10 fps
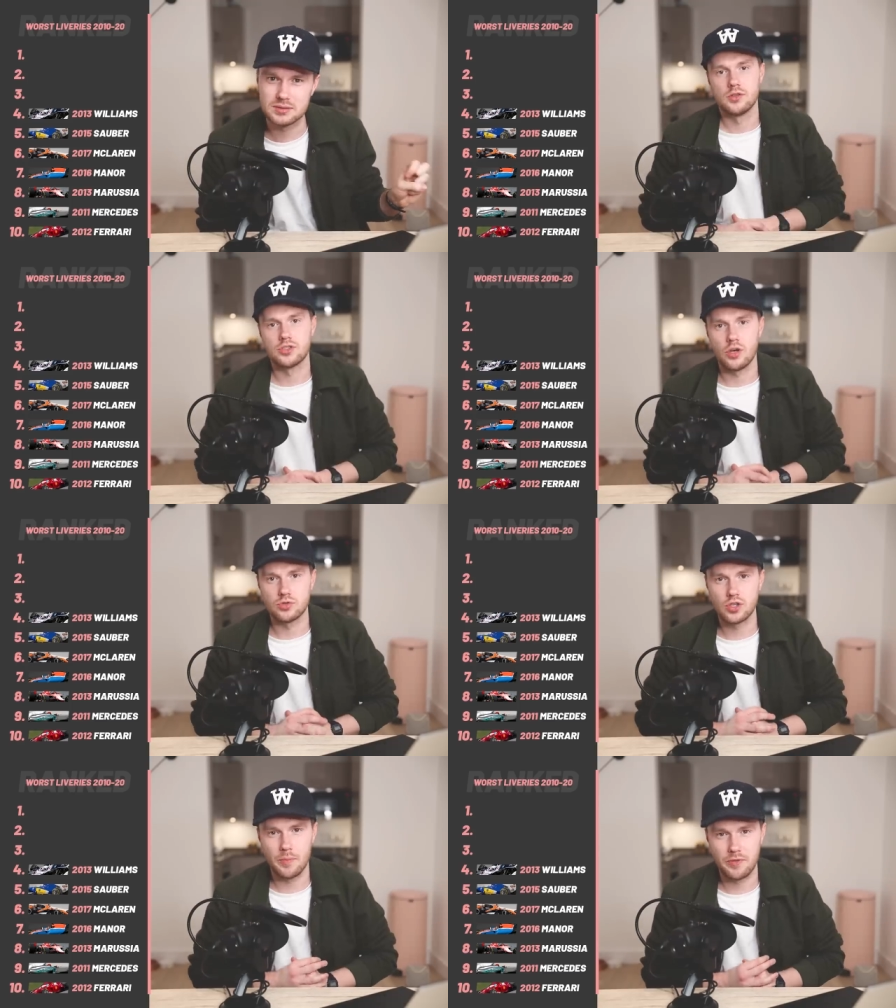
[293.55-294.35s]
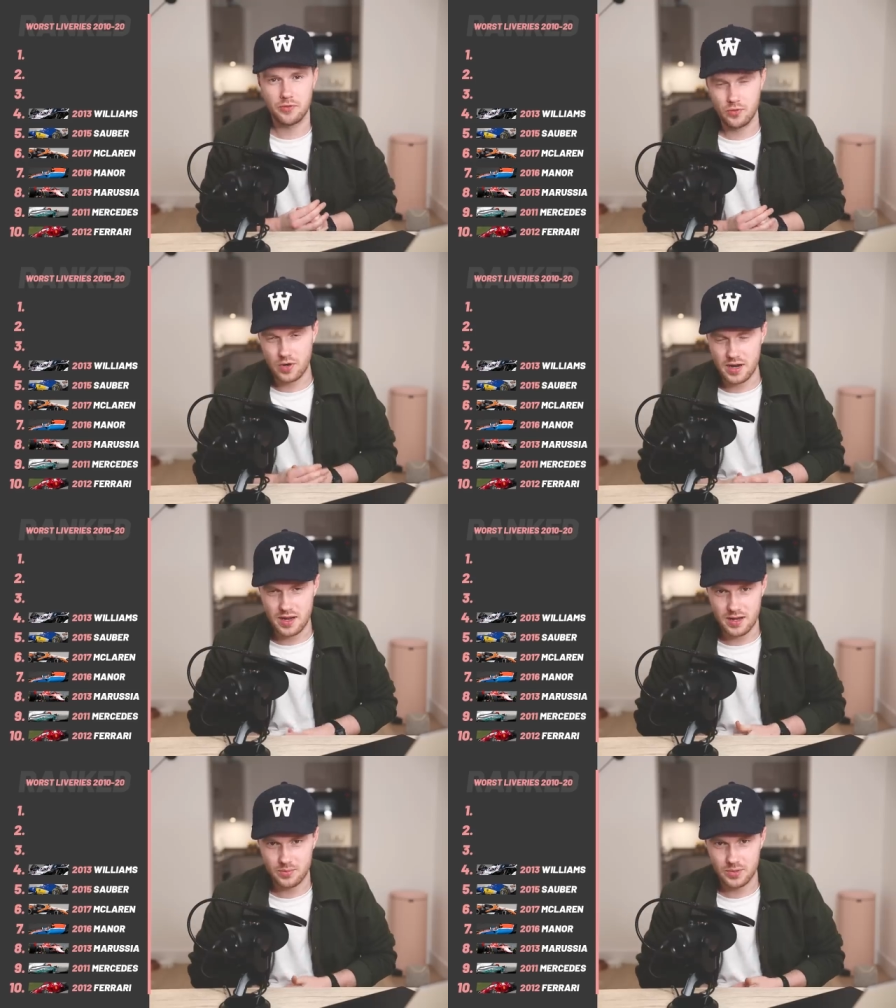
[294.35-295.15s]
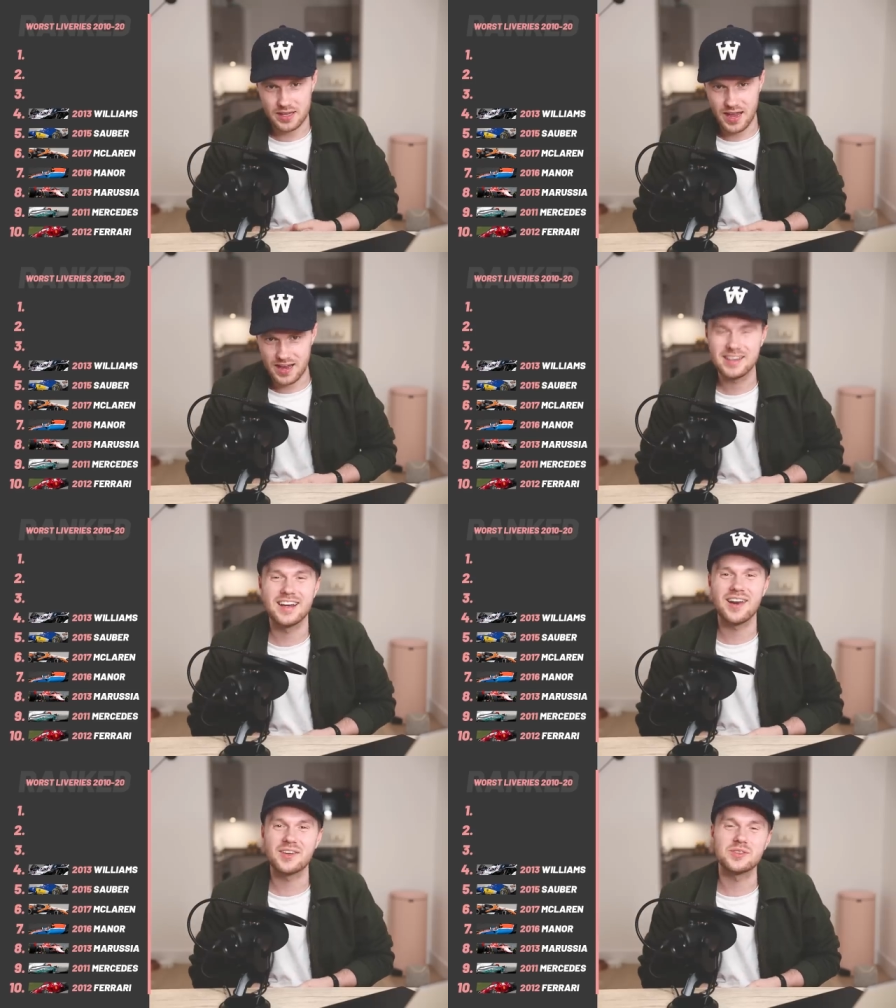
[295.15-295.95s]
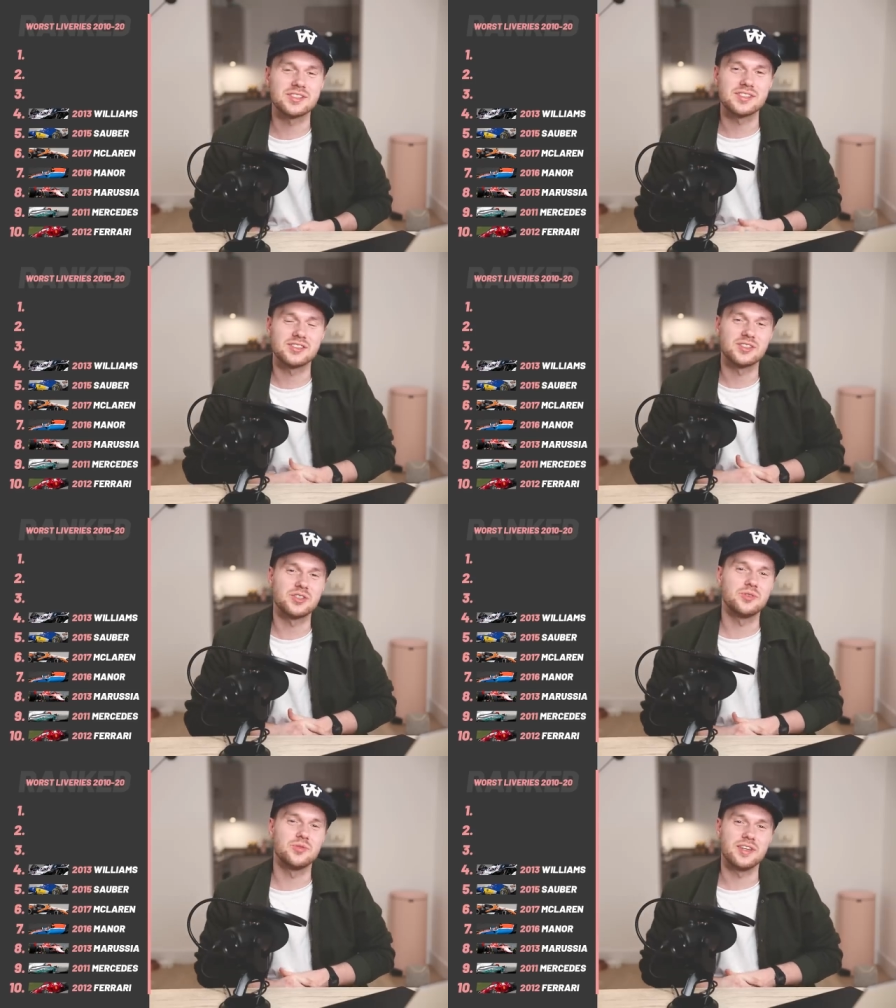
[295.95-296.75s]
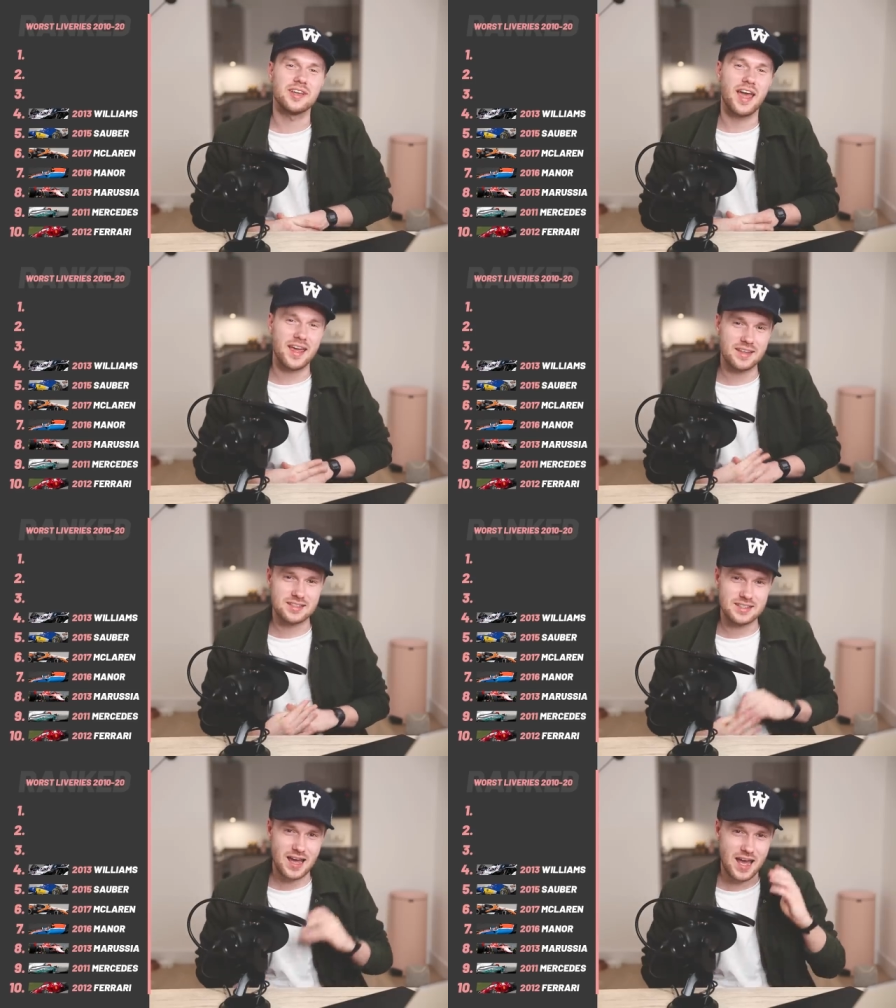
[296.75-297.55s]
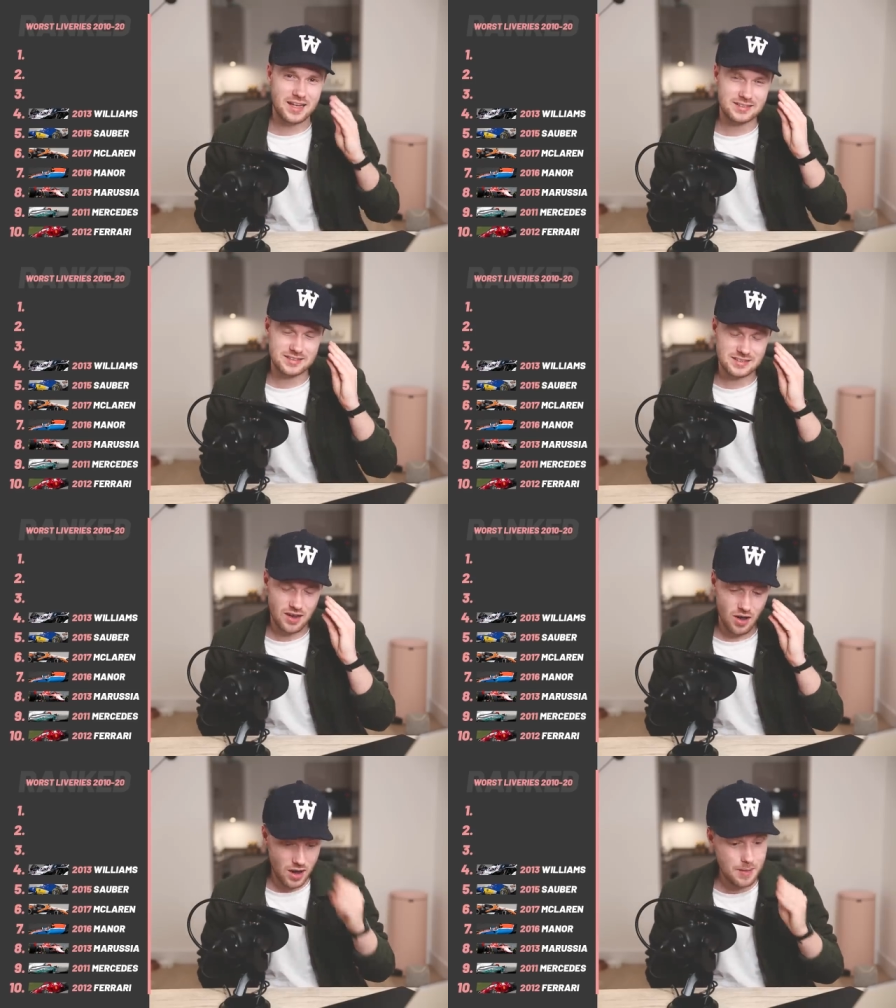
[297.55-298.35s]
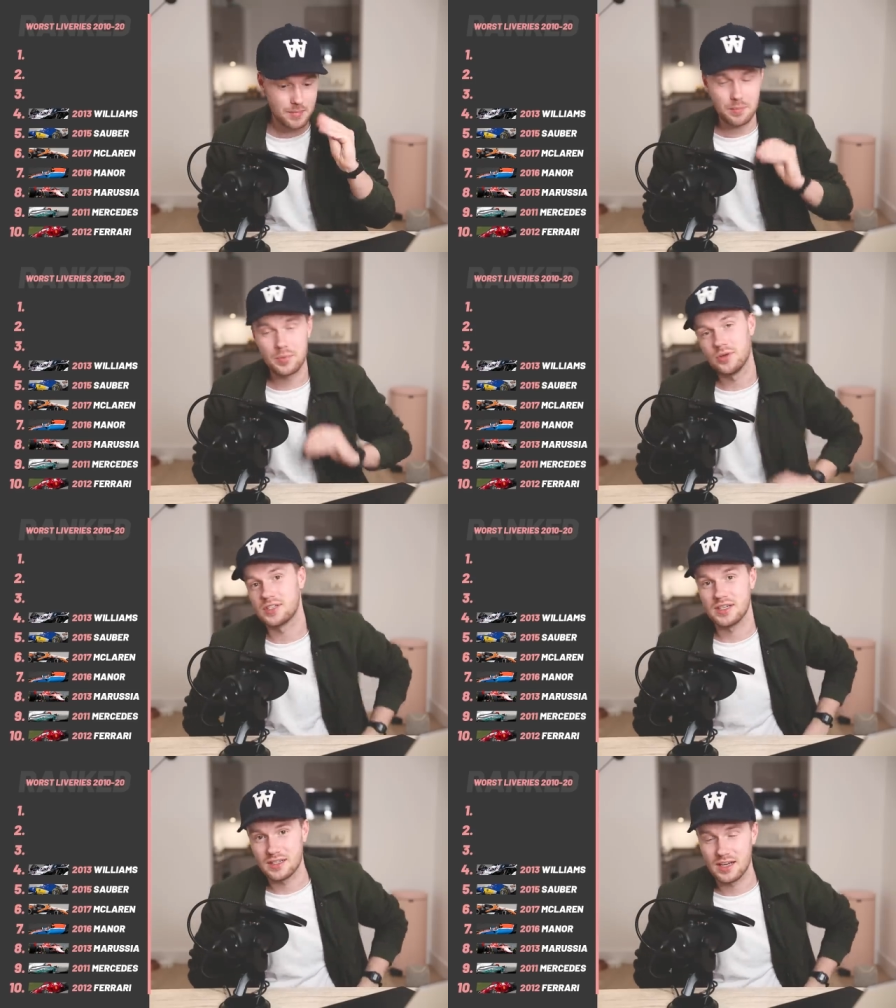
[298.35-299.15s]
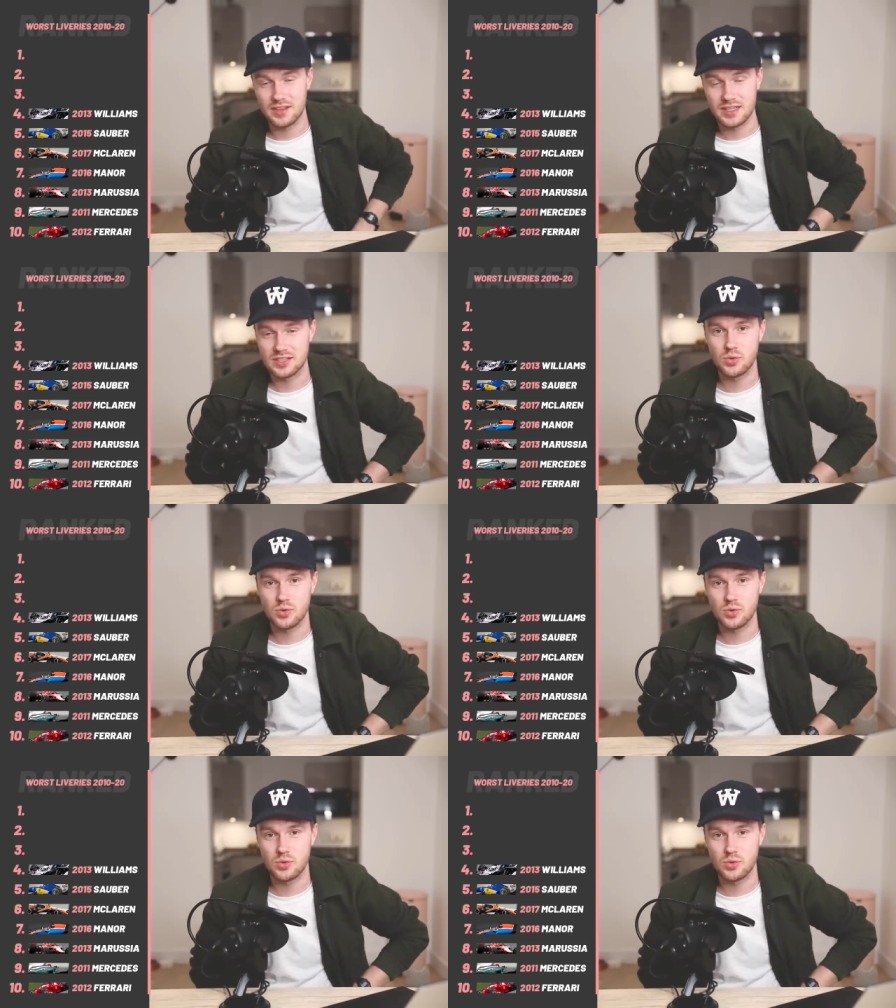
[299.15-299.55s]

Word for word: So top three, we're getting close to the end, and I'm putting the